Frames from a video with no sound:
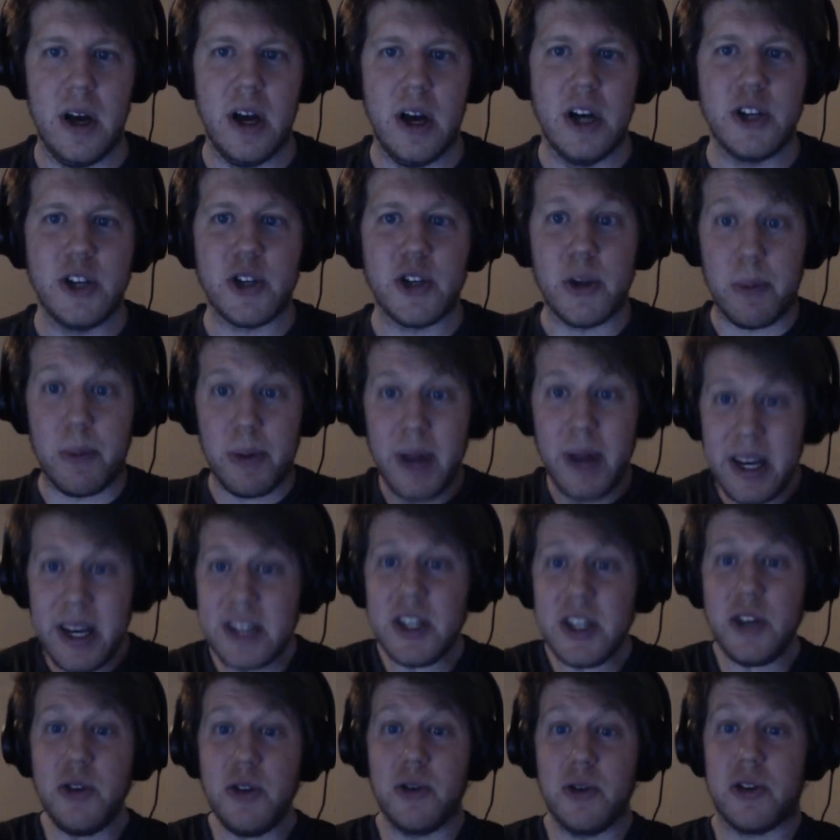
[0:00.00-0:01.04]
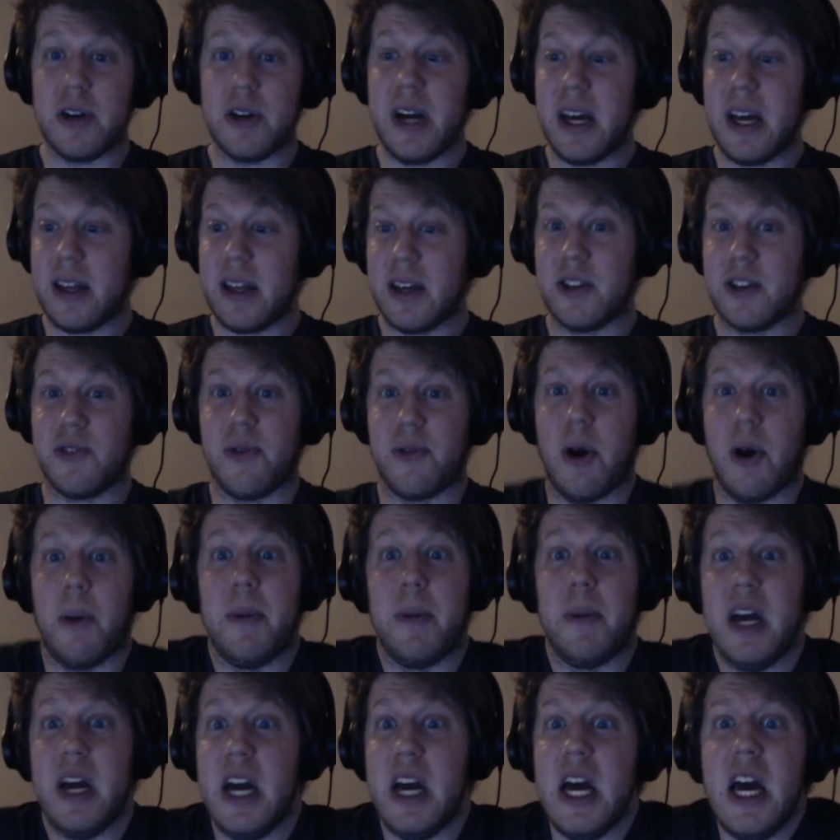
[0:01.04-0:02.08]
So the place that you create things from
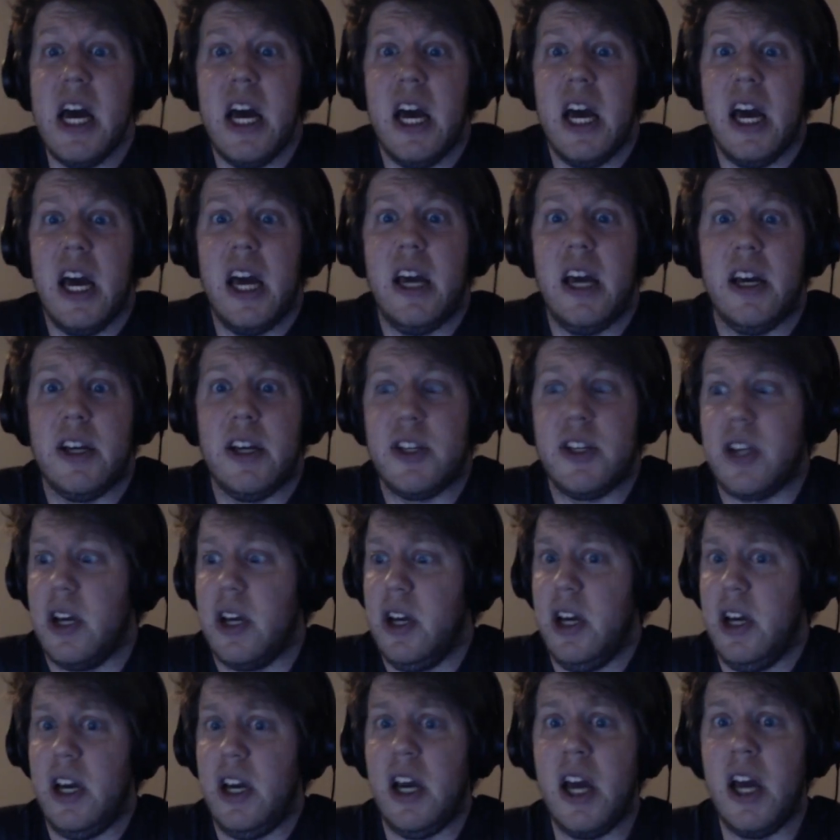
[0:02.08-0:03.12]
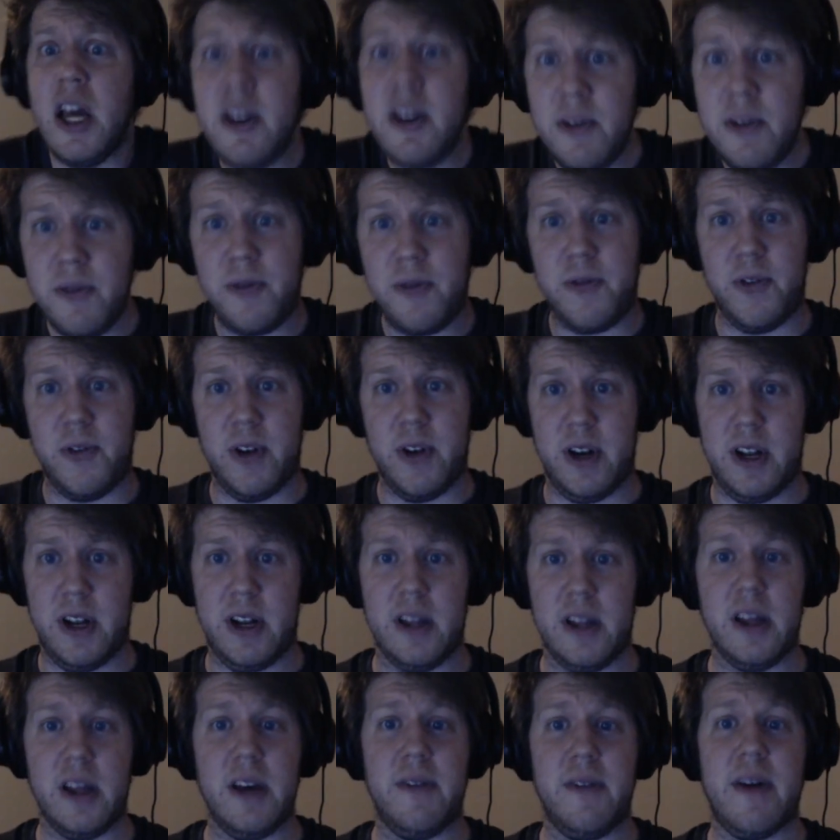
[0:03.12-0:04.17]
is
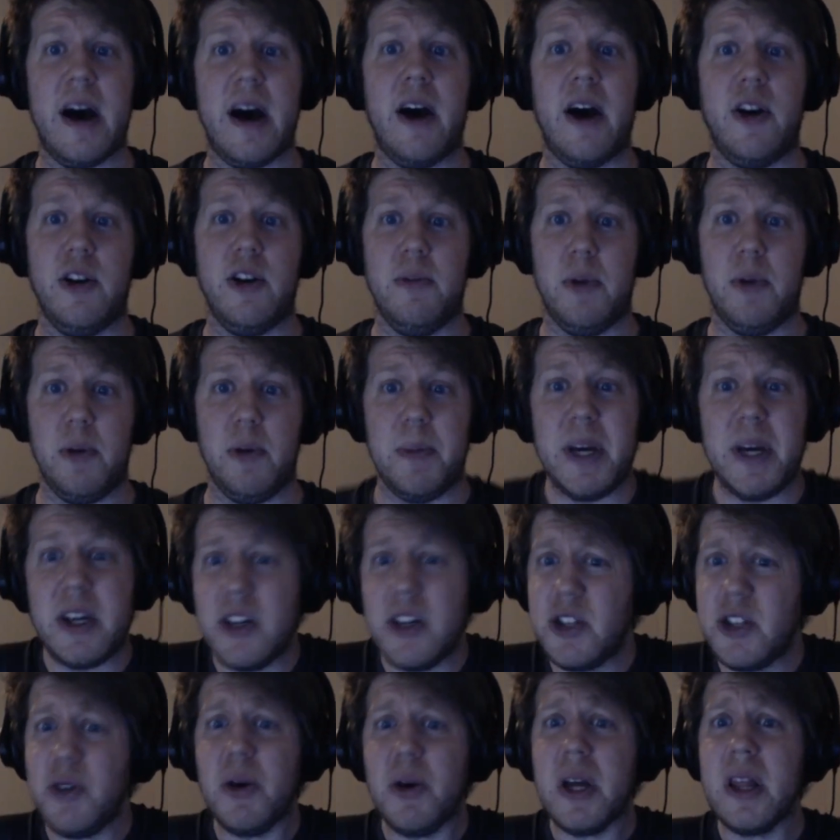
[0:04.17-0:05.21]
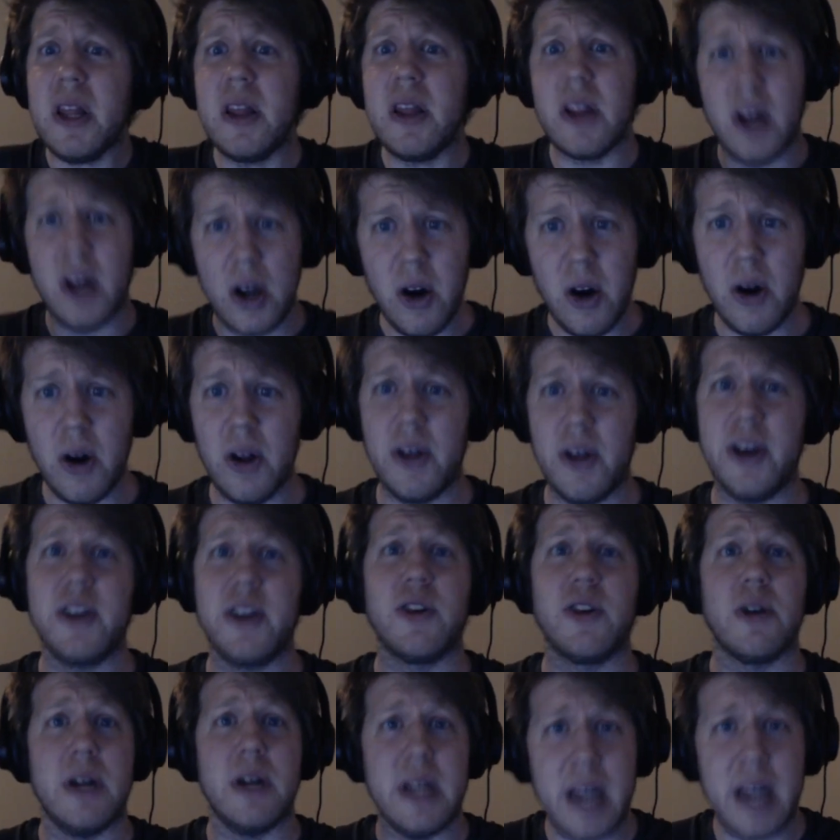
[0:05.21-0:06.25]
infinitely valuable because you can literally
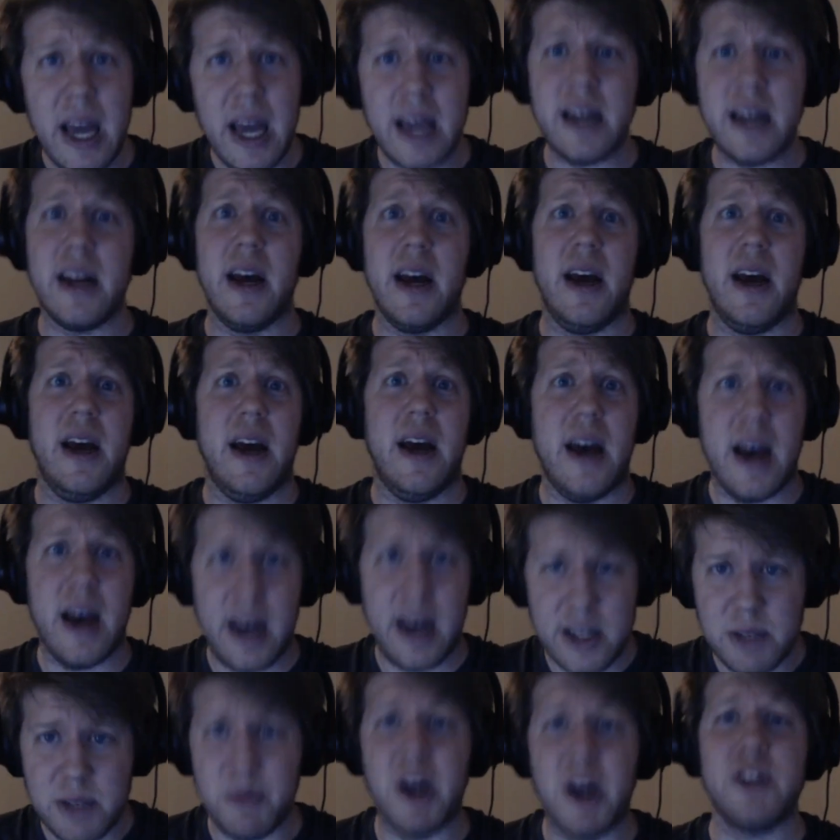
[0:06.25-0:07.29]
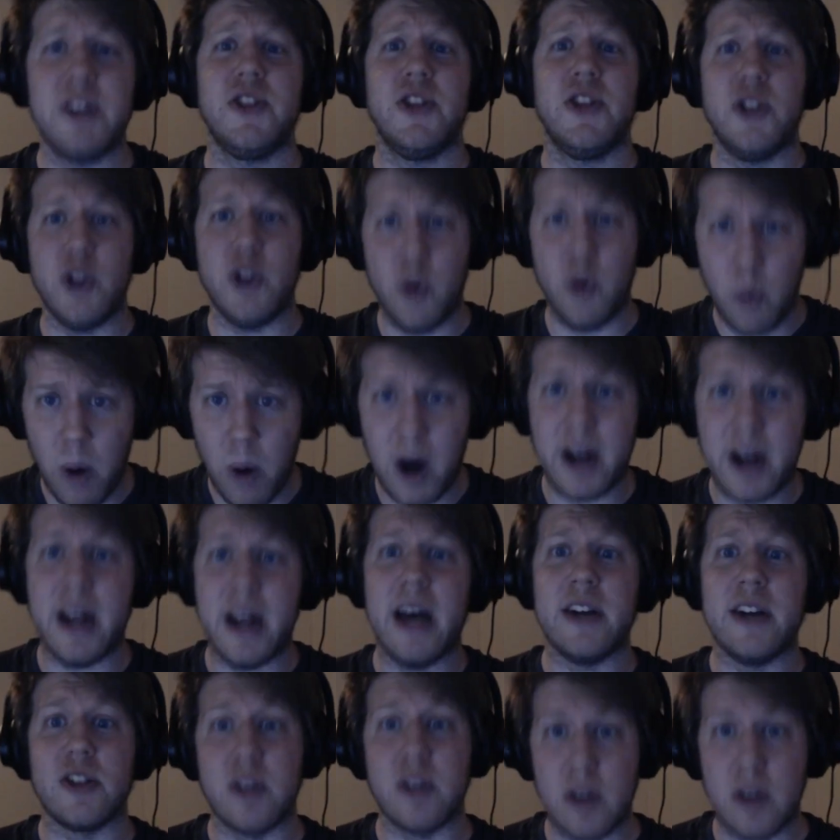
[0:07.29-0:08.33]
create as much as you want
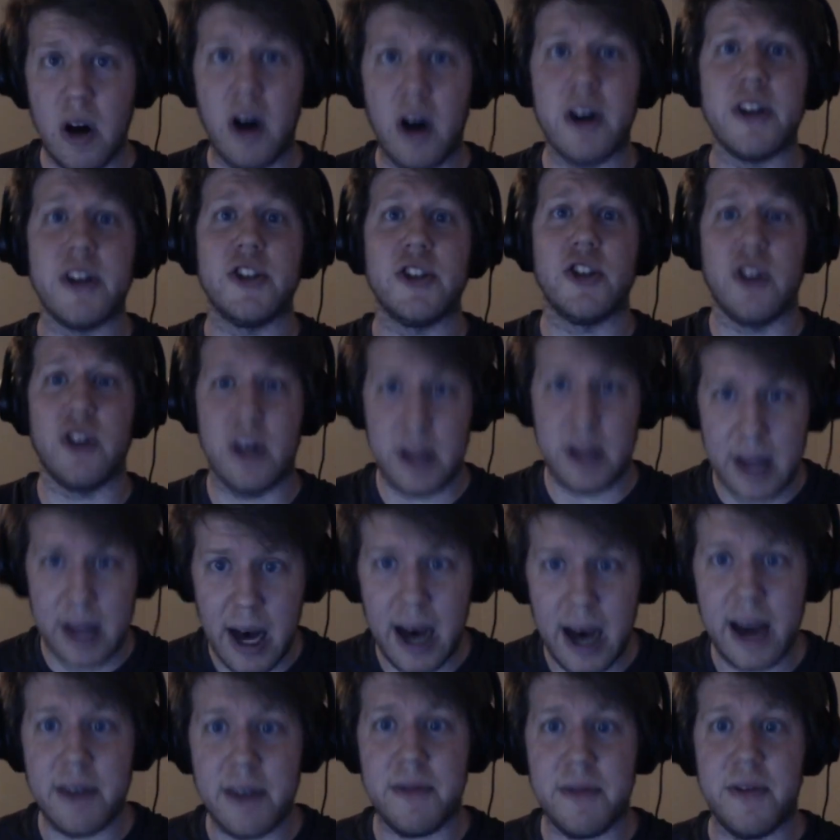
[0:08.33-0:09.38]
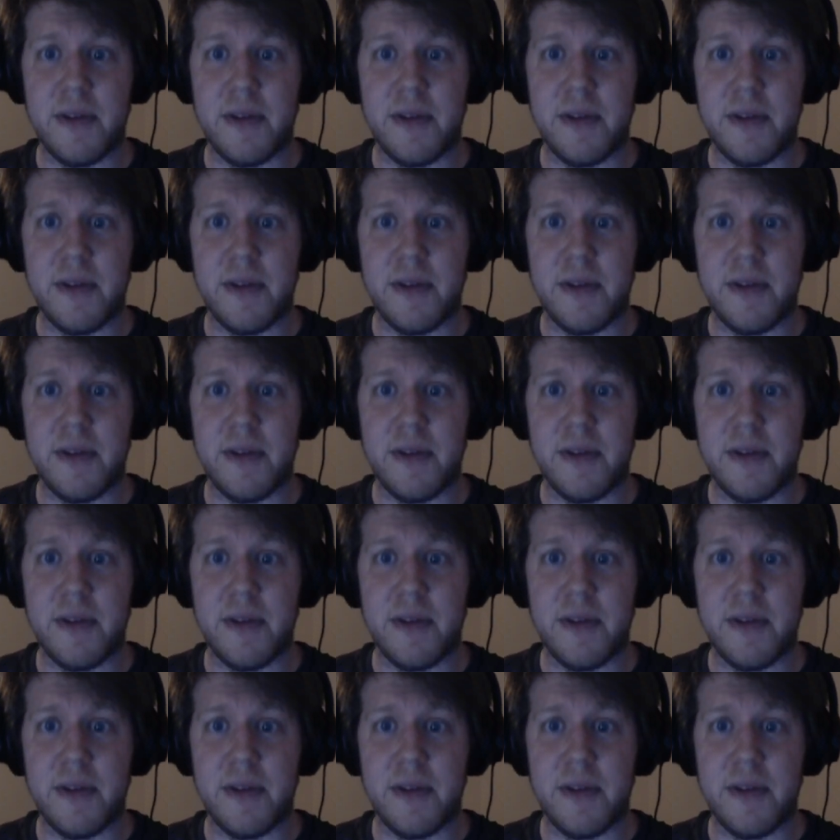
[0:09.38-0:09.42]
as long as you're alive,